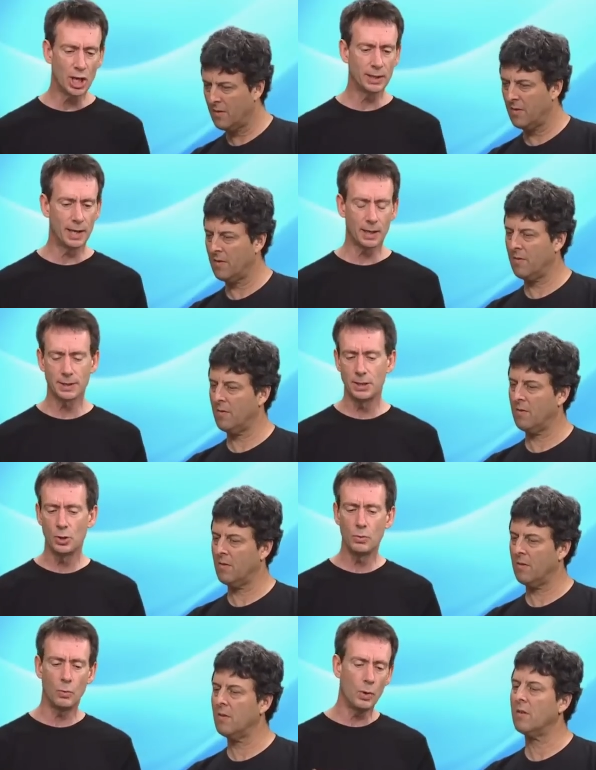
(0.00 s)
Speaker 1: check that because I
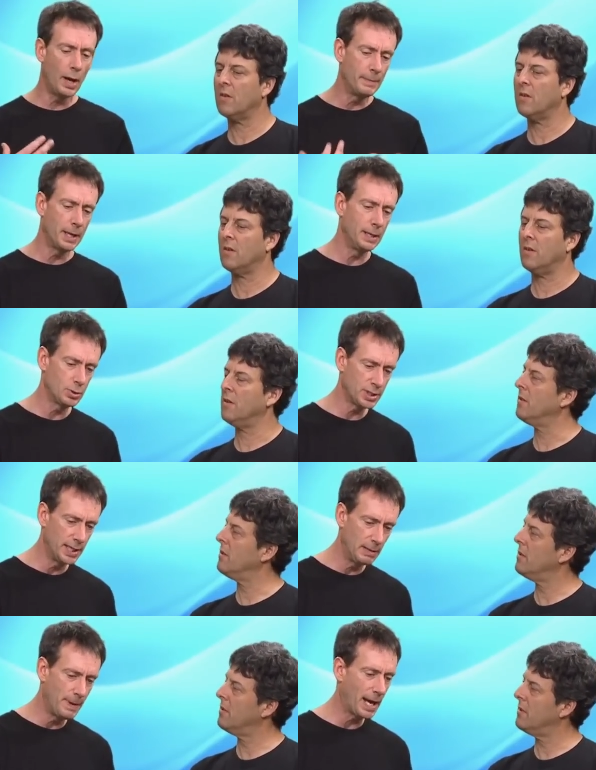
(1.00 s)
don't, I'm not
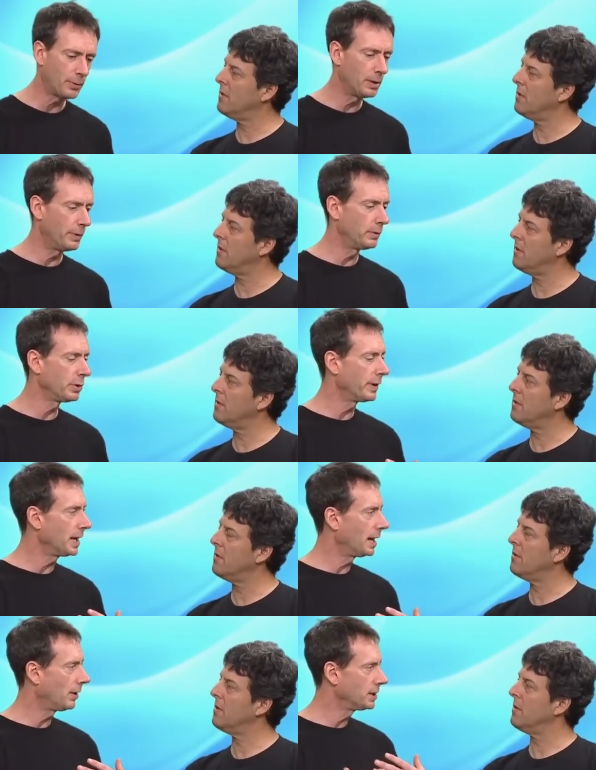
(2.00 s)
interested in any background rendering
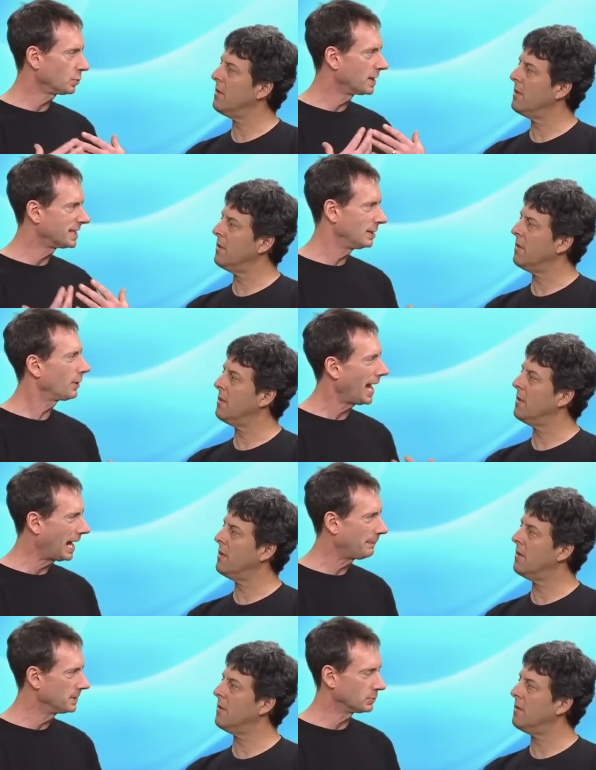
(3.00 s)
right now. I just want to see what
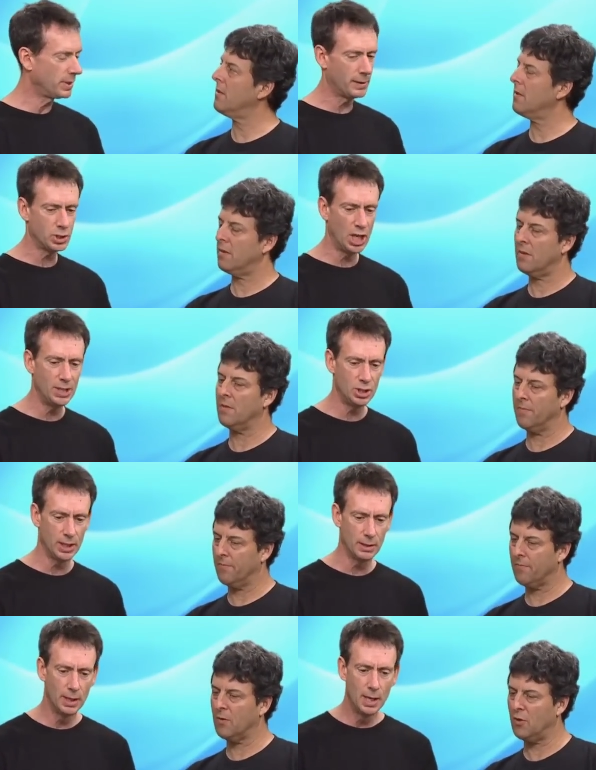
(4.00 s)
happens without
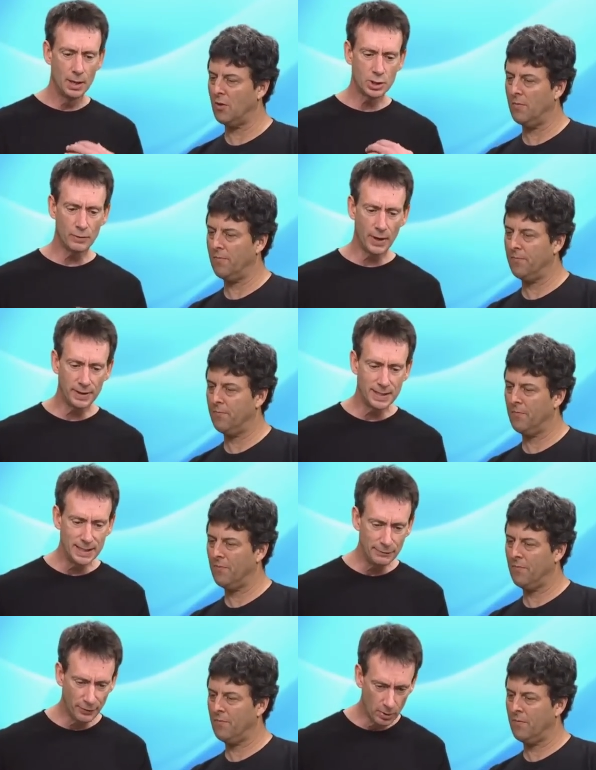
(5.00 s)
changing it. Sure. So I've got the
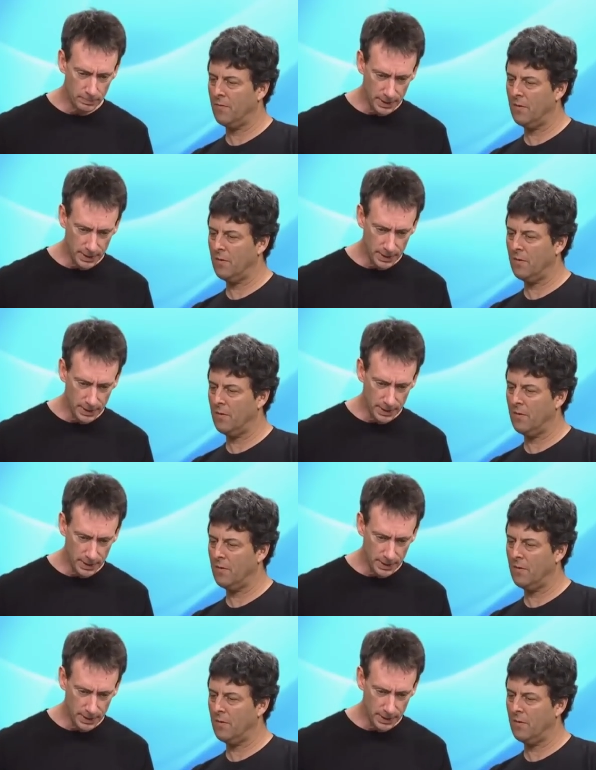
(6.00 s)
default